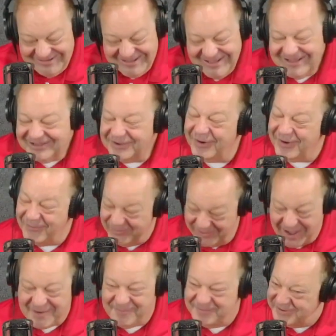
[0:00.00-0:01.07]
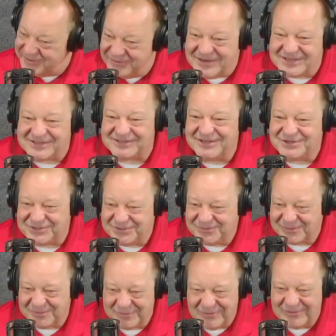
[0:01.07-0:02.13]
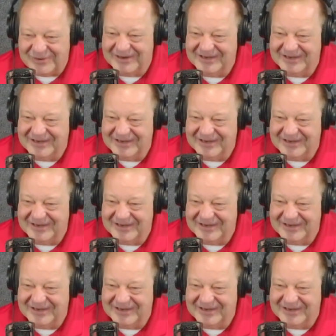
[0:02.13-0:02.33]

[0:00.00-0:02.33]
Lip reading: I've been doing it since you were born.